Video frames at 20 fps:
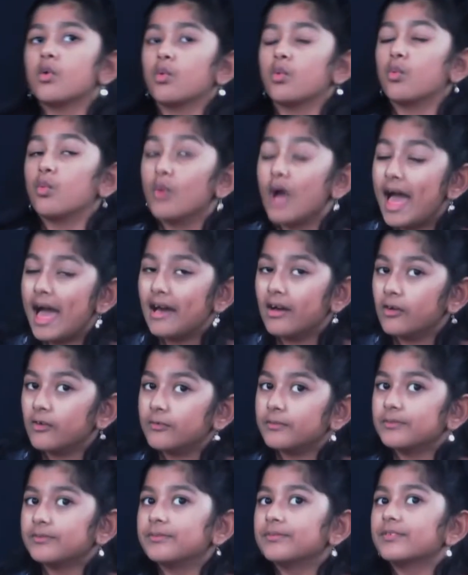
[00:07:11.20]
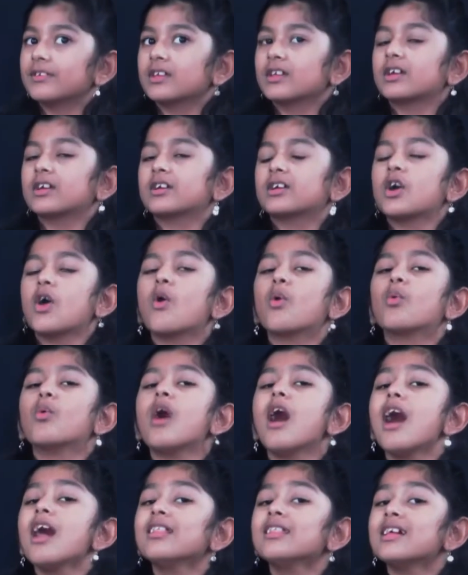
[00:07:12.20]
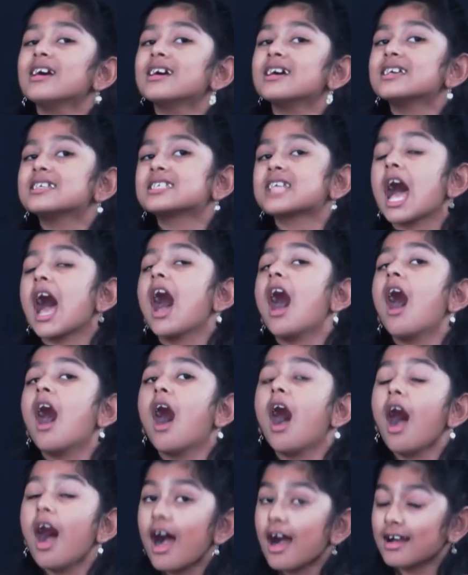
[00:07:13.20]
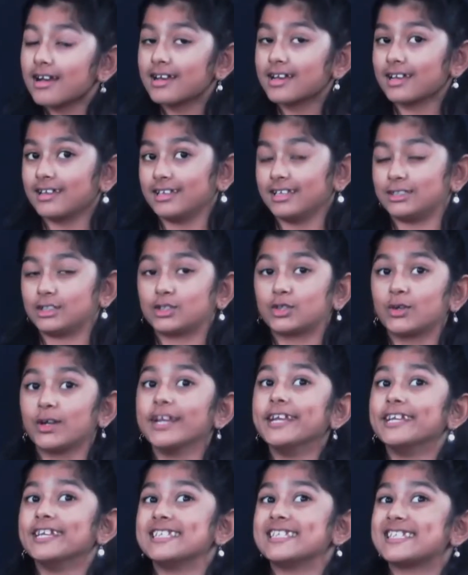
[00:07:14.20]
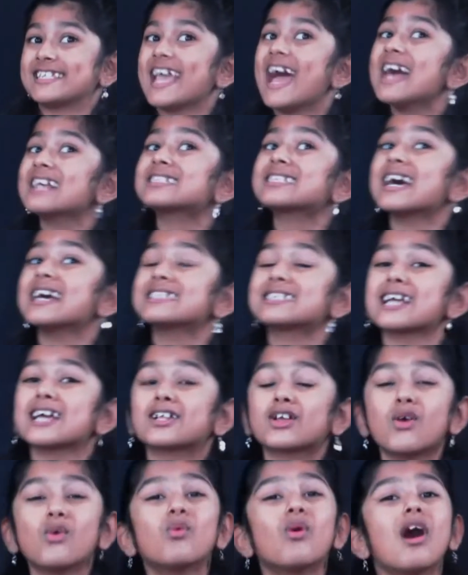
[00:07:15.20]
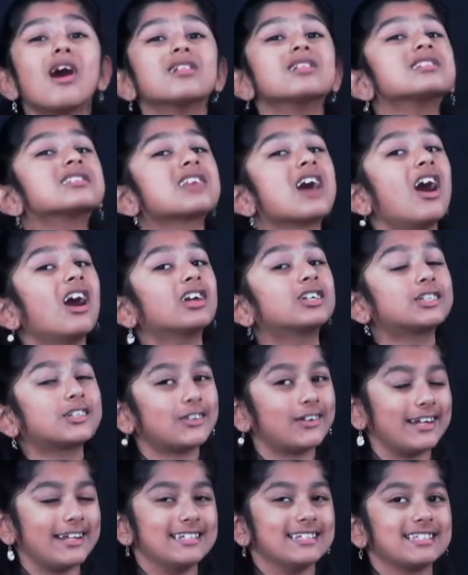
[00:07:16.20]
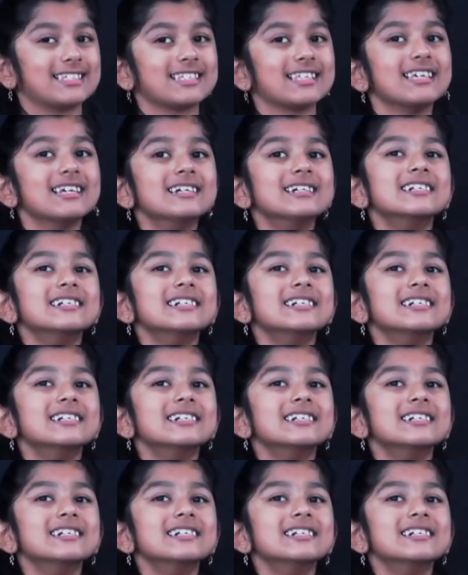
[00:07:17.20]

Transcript: Well, koalas hug trees. Yes, I said koalas hug trees.